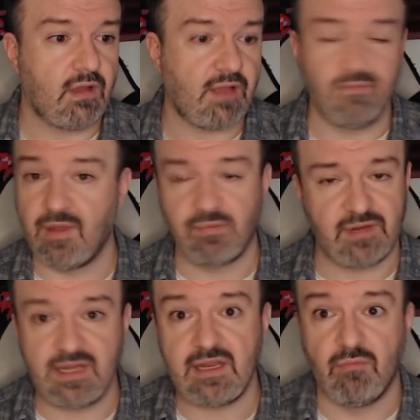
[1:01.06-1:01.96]
I remember
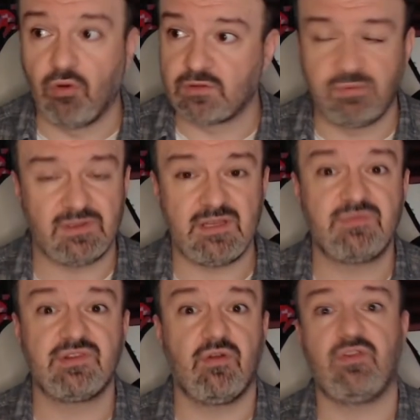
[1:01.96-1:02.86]
hitting multiple
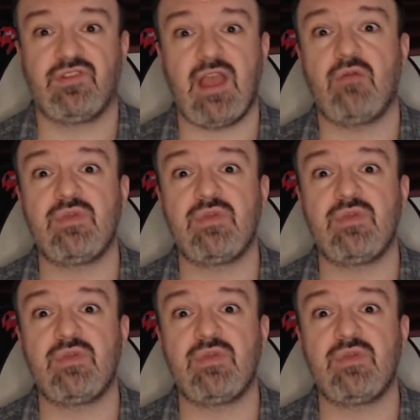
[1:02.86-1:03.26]
tips goals that